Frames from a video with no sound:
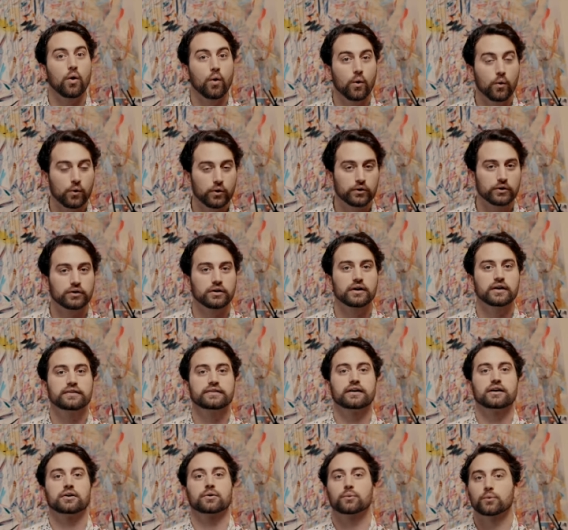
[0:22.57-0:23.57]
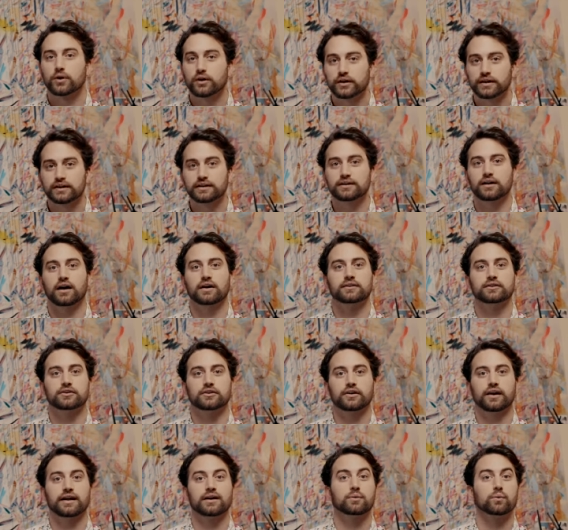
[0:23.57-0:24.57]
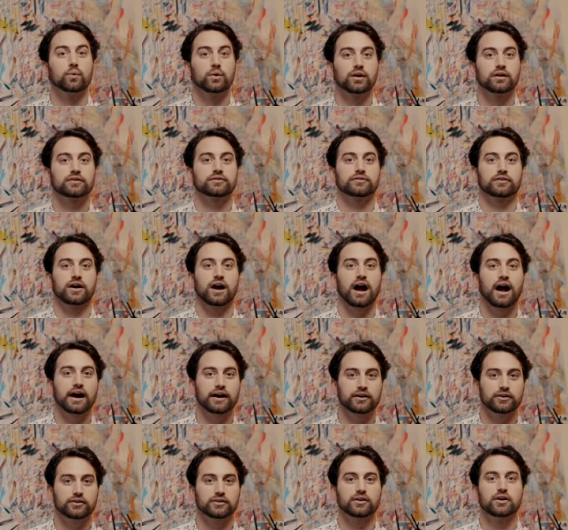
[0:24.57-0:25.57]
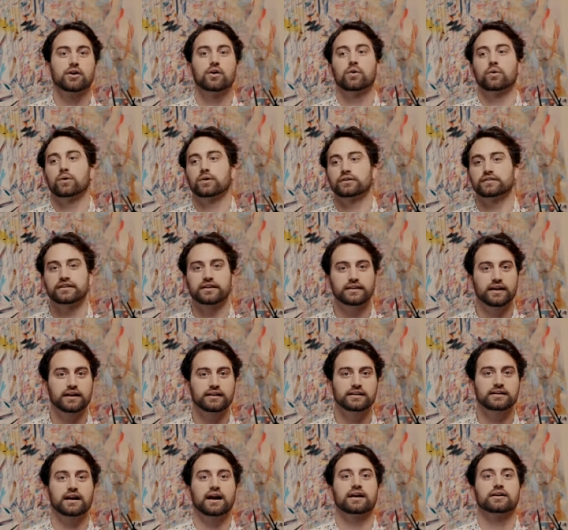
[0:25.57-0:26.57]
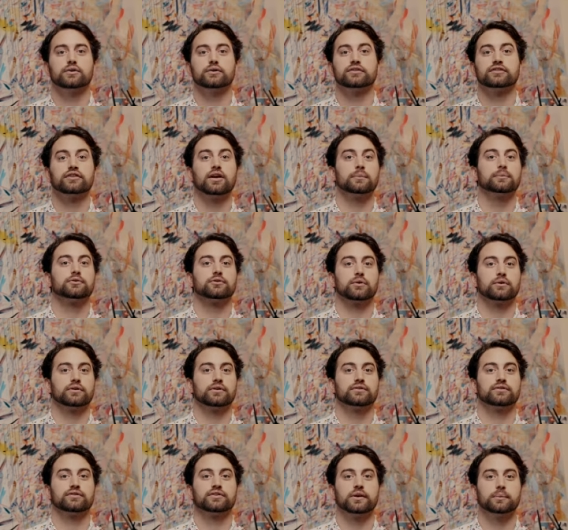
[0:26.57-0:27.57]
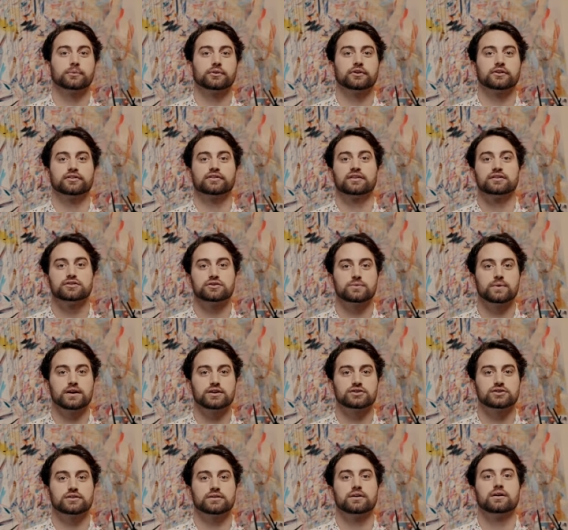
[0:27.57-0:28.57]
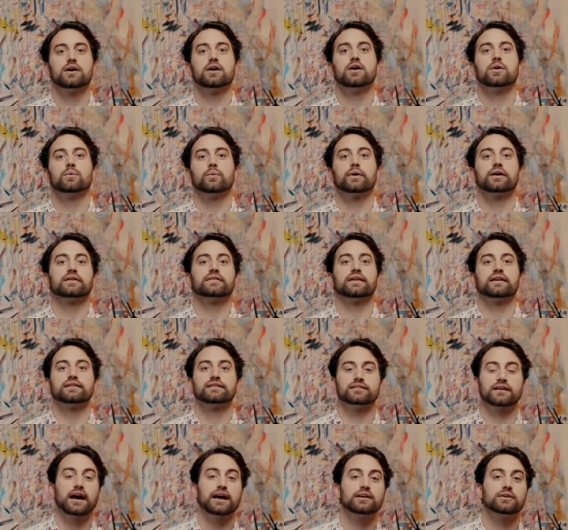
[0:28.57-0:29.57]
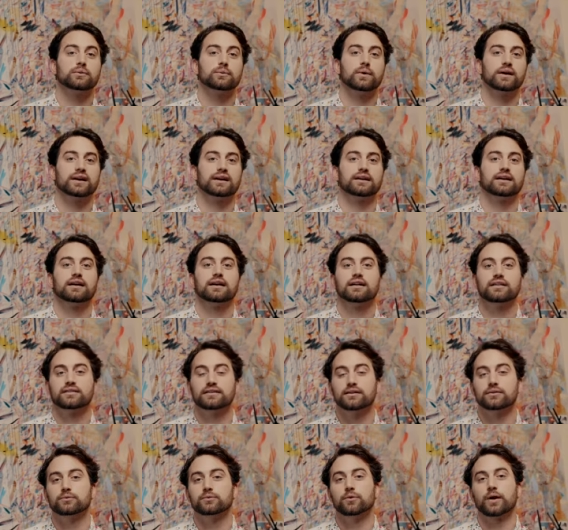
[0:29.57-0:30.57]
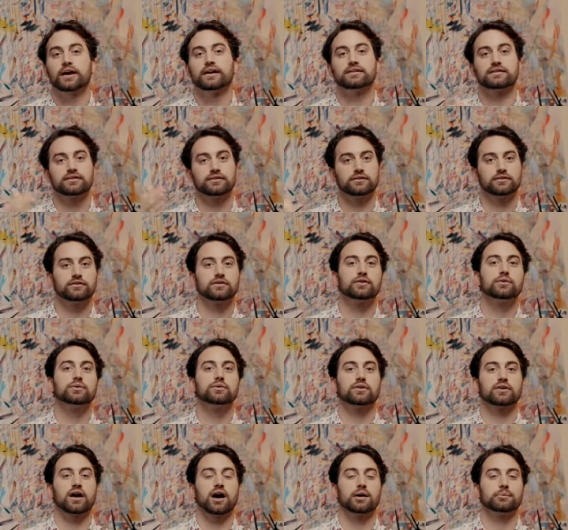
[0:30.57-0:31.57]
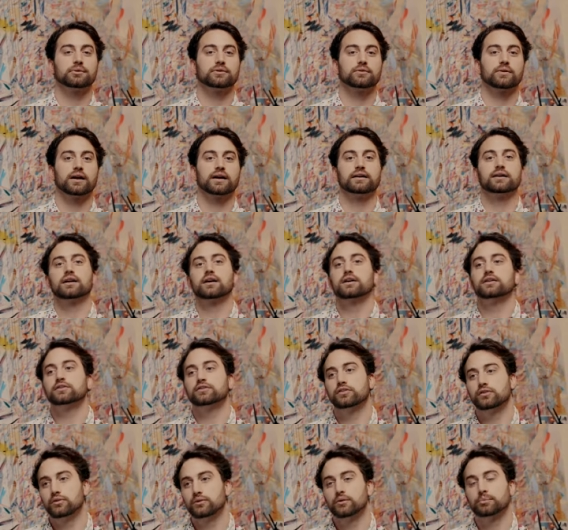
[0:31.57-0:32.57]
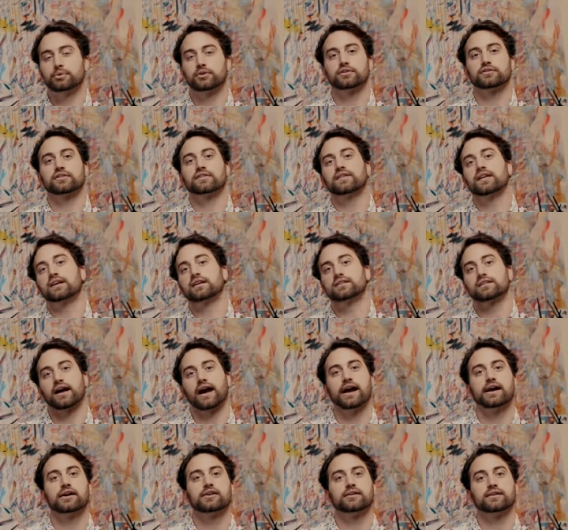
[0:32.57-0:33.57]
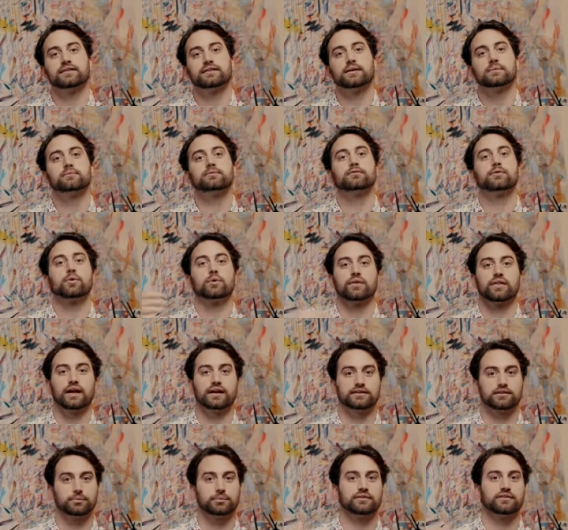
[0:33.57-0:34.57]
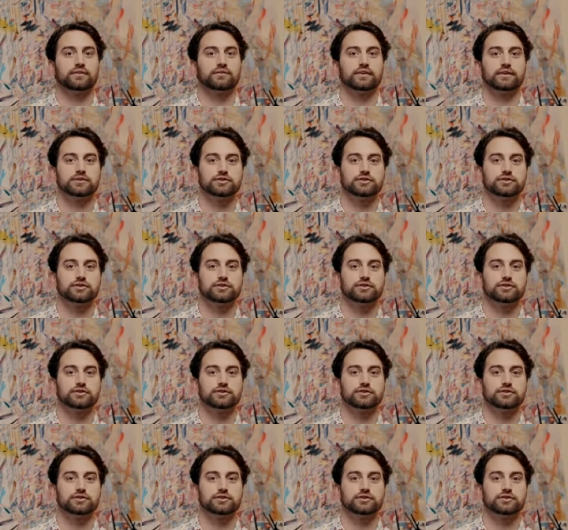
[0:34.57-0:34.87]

or they're working under a work for hire or a 1099 or some sort of similar situation where they sign away the rights to the copyright to the person that is hiring them for that specific